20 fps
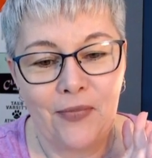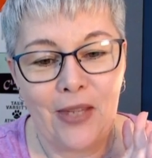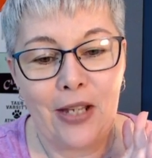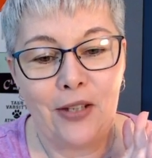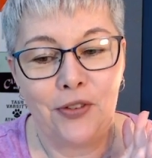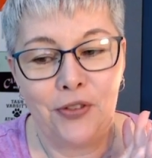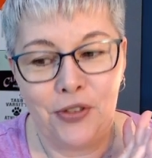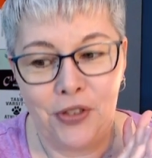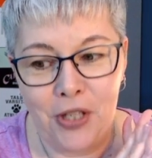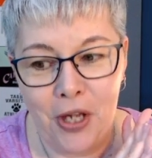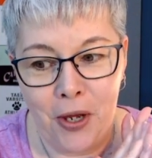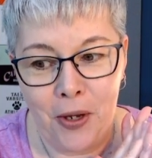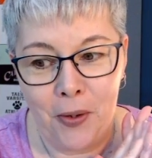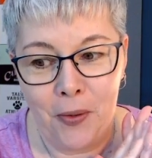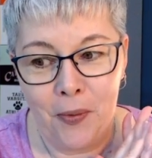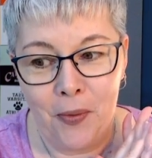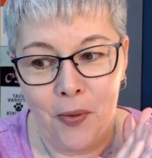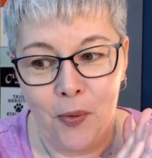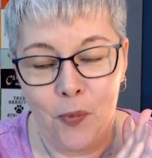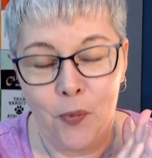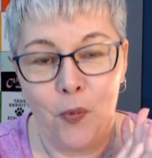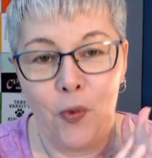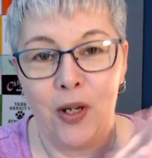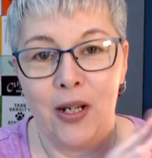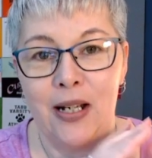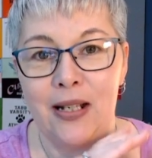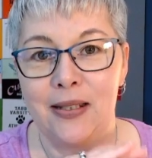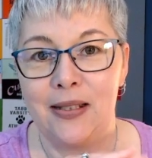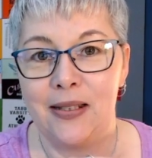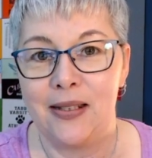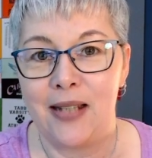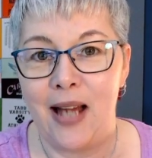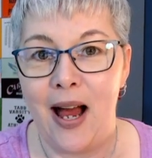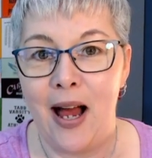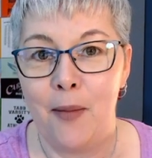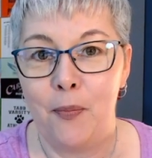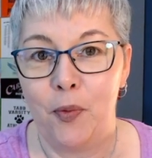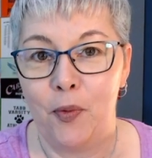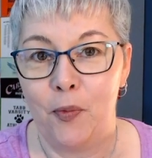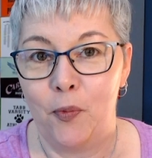So, we're going to
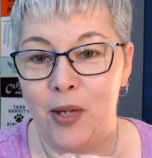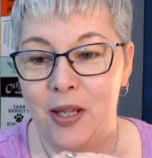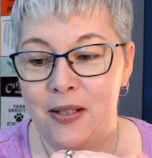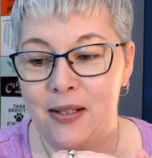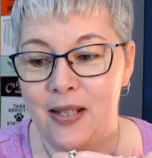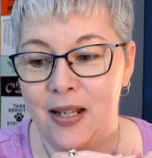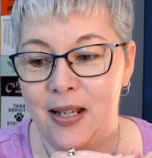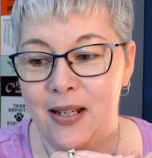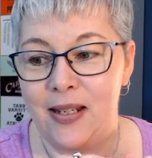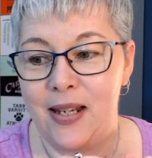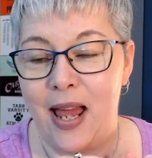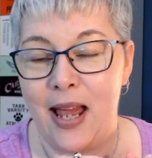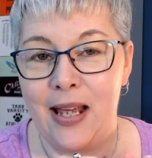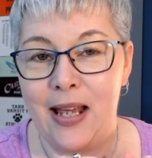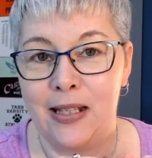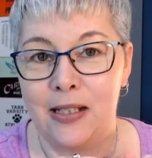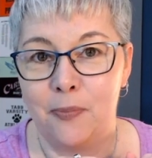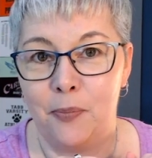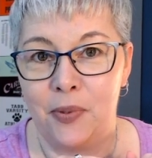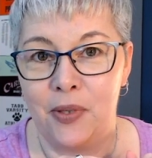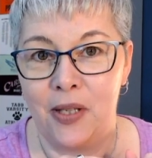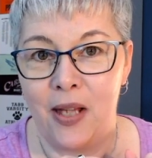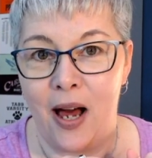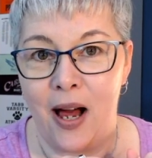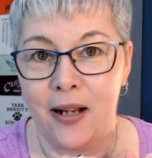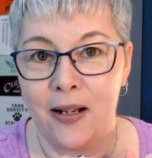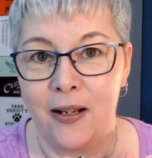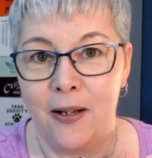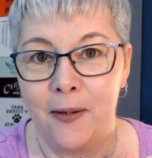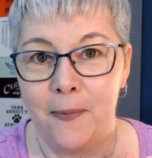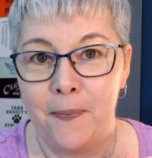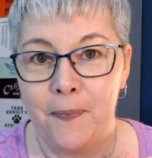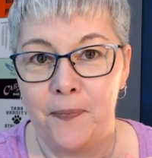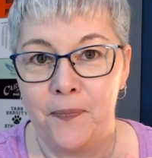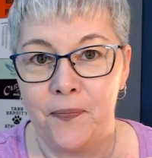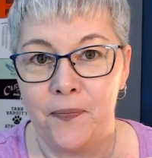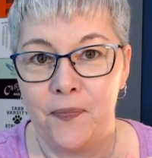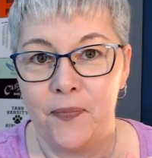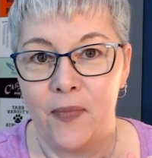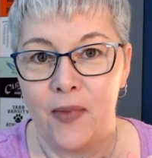stop with today's block.
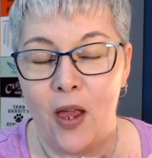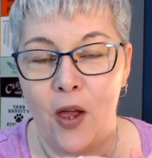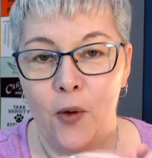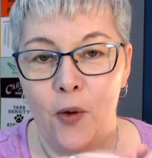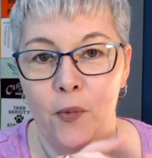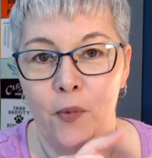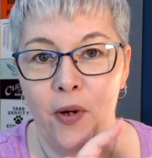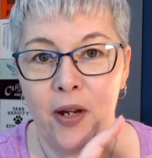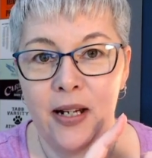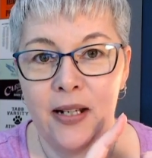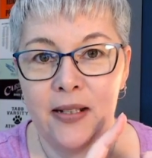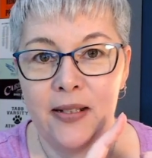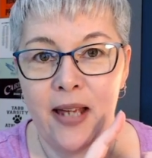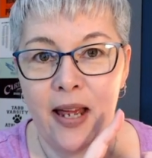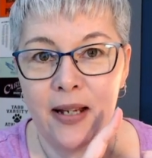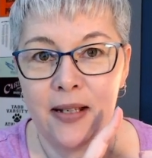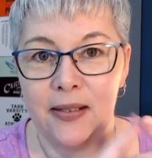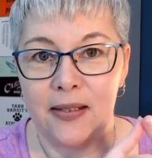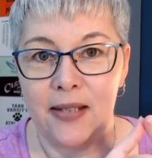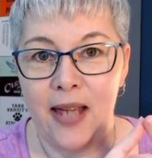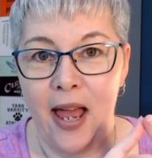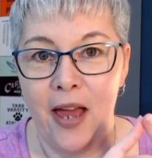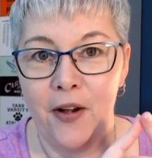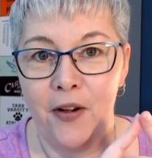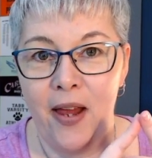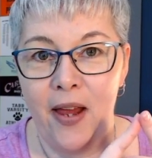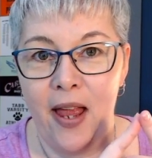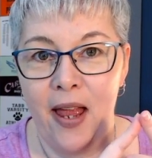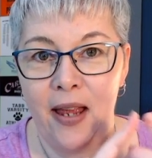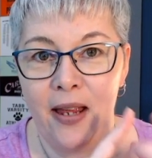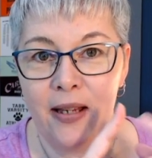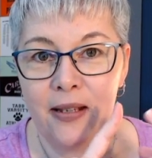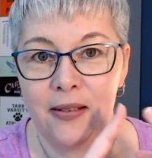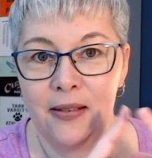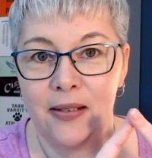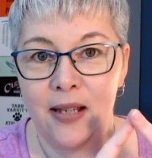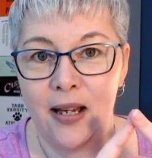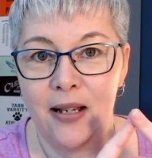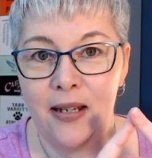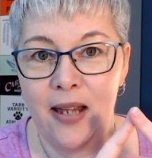We're going to take Saturday,
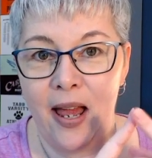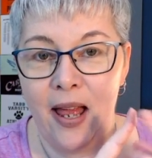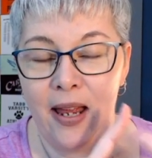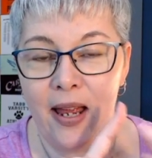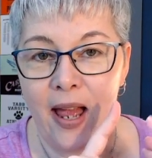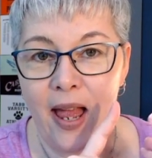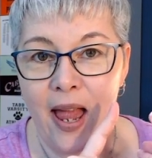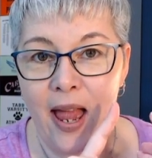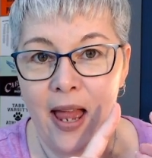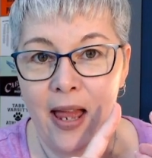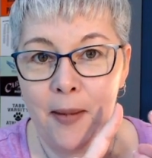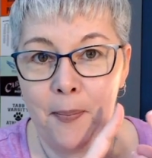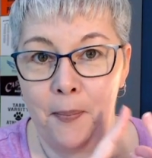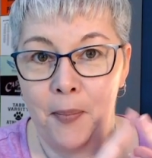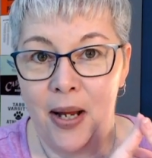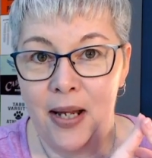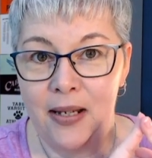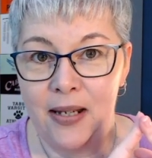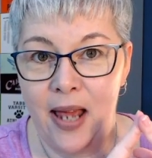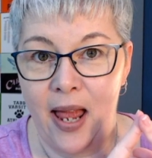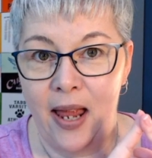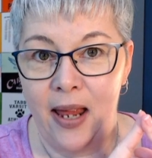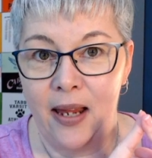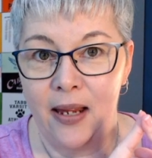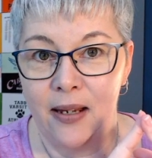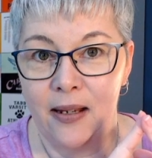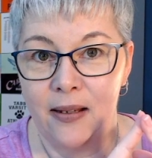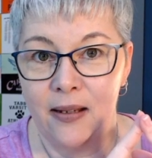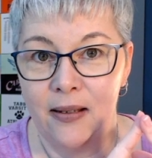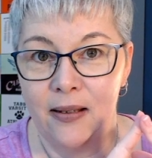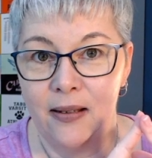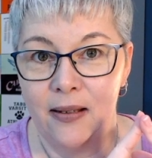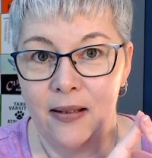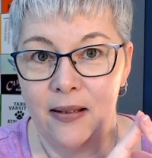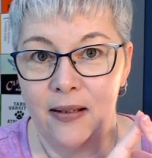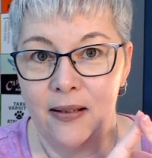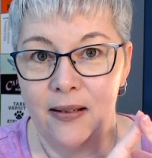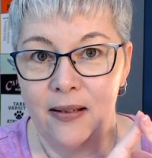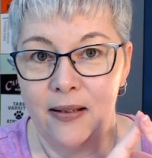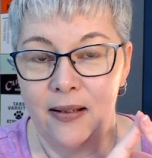Sunday, and Monday
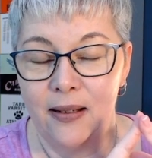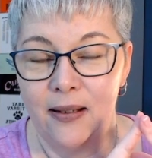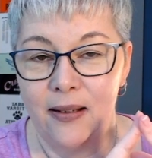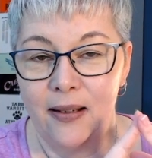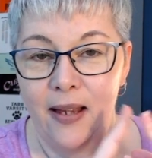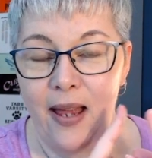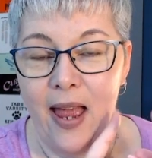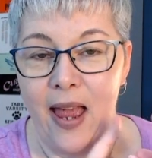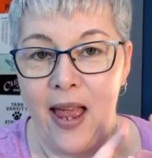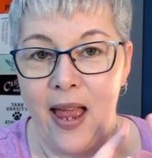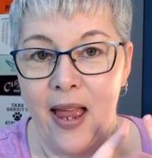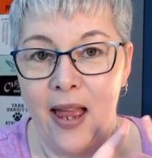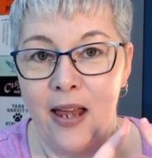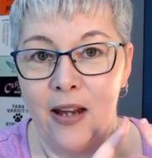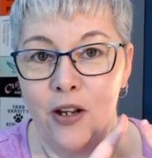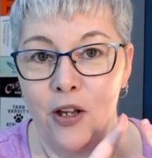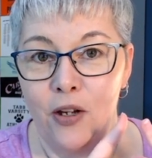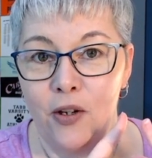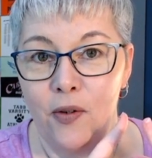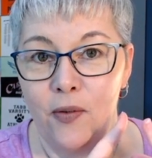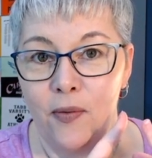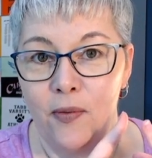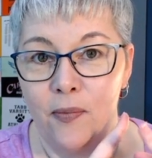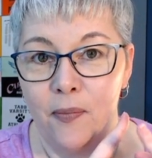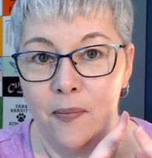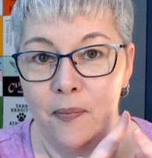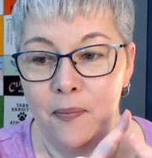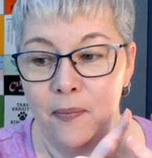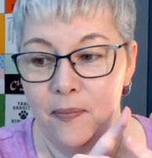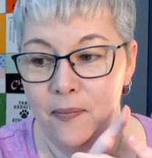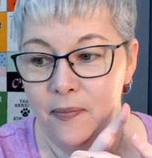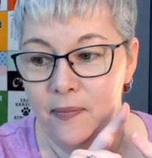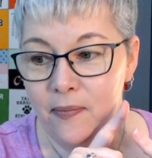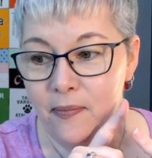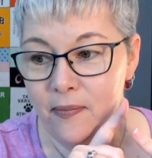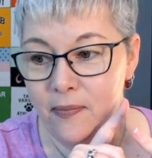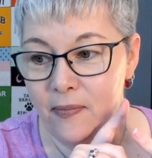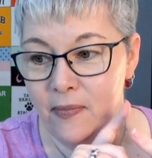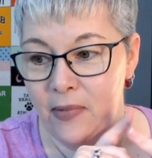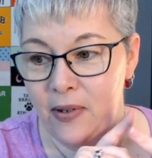and
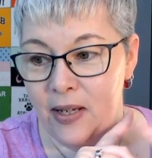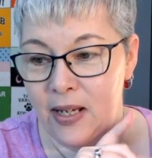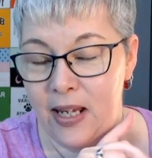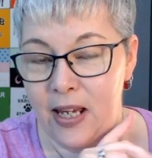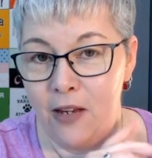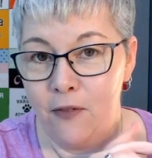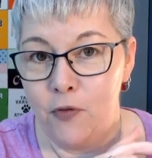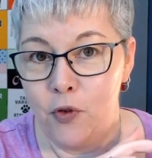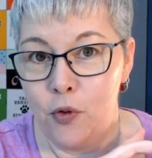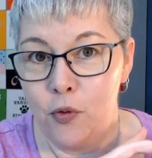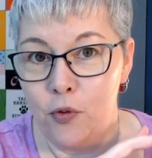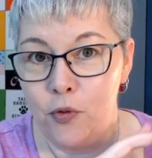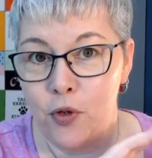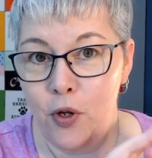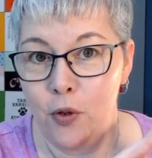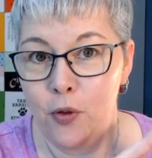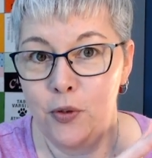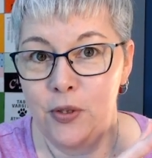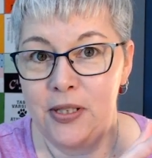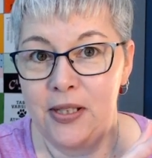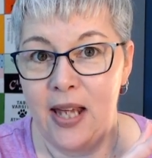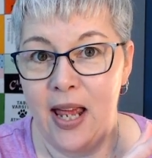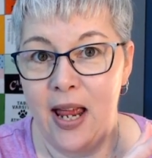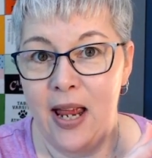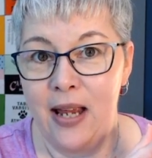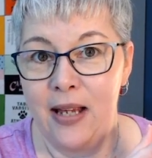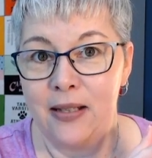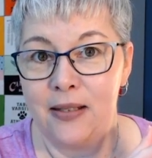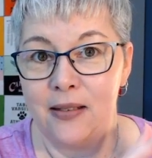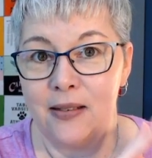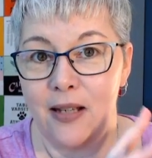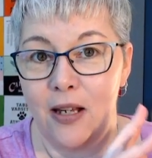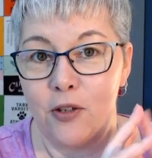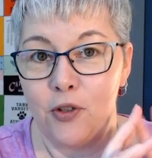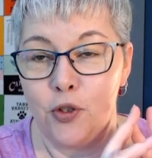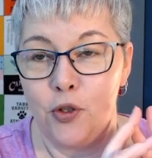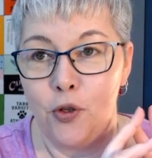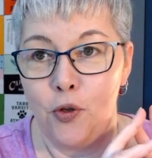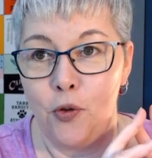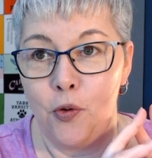give you those days
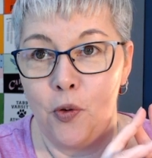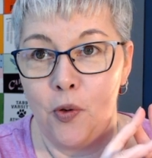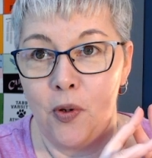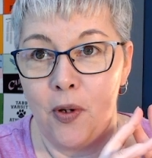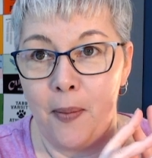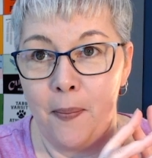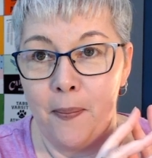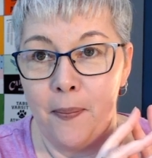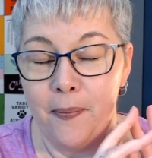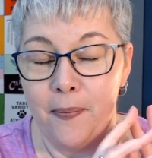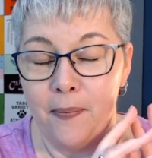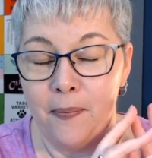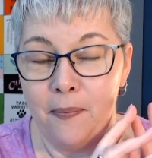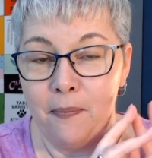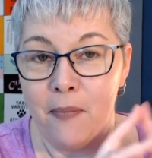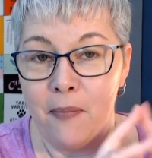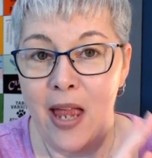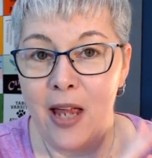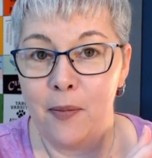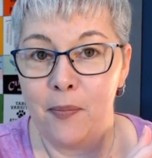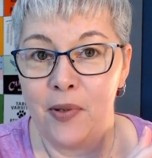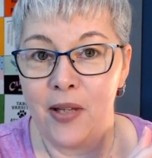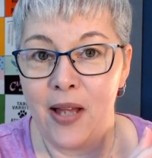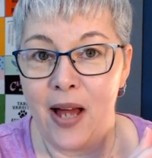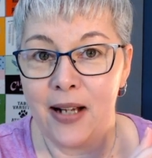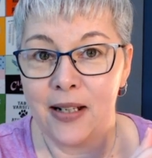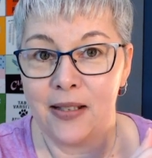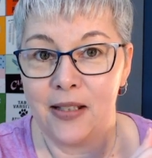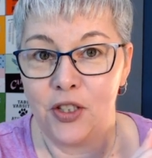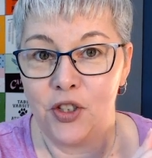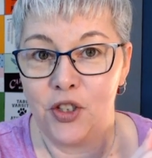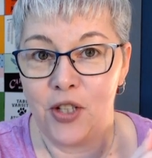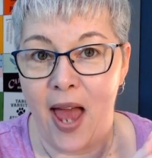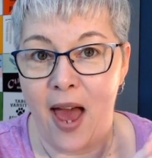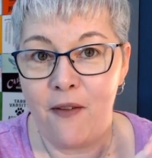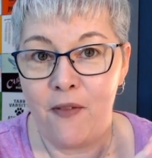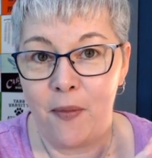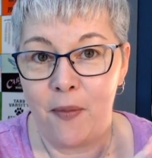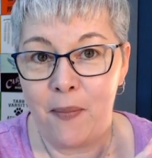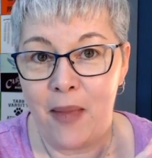to make blocks that you
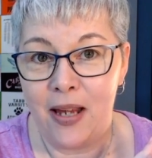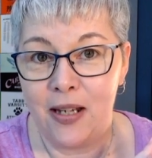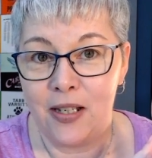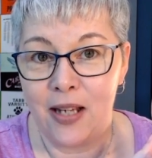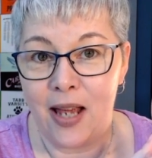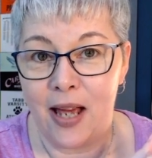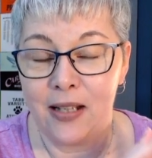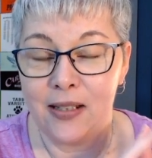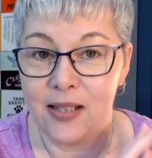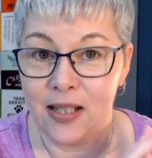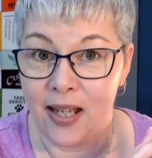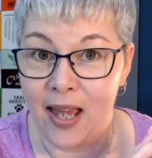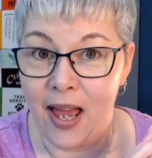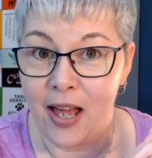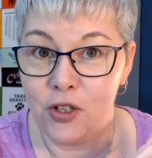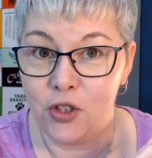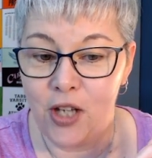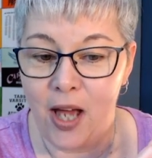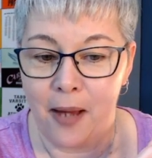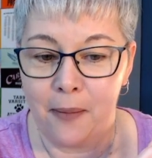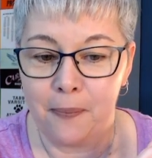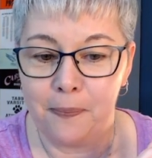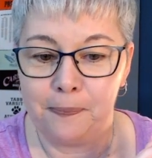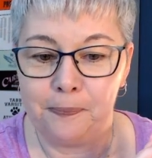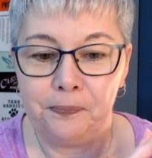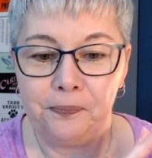haven't made yet to catch up.